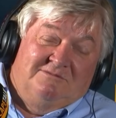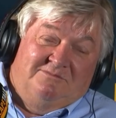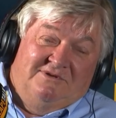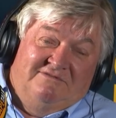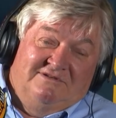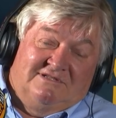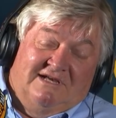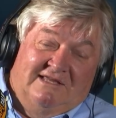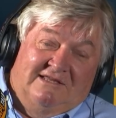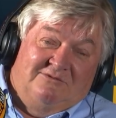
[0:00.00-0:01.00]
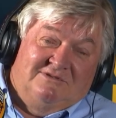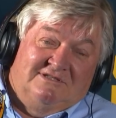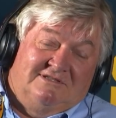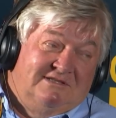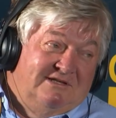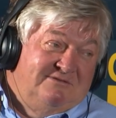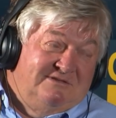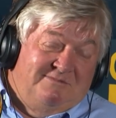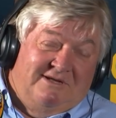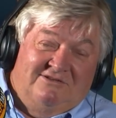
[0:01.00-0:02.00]
the previous guy that was sitting there
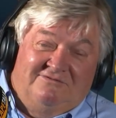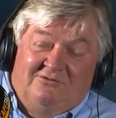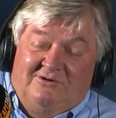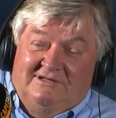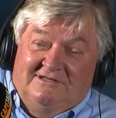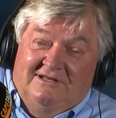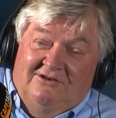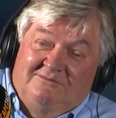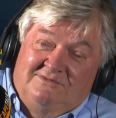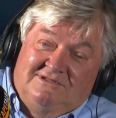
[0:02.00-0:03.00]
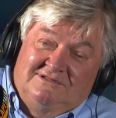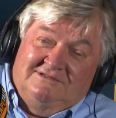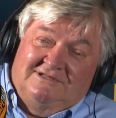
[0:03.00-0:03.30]
was about 400 kilometers.